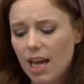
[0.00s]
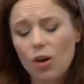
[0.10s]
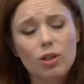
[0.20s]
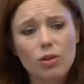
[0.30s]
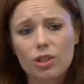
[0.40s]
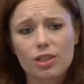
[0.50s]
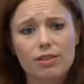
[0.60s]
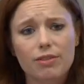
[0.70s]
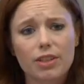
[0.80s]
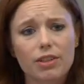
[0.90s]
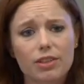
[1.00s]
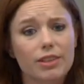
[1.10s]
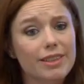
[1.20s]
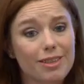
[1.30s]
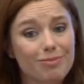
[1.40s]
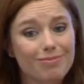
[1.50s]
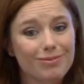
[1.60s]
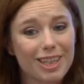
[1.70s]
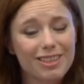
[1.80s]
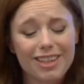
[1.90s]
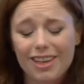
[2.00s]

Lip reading: Or just a failure to listen, right?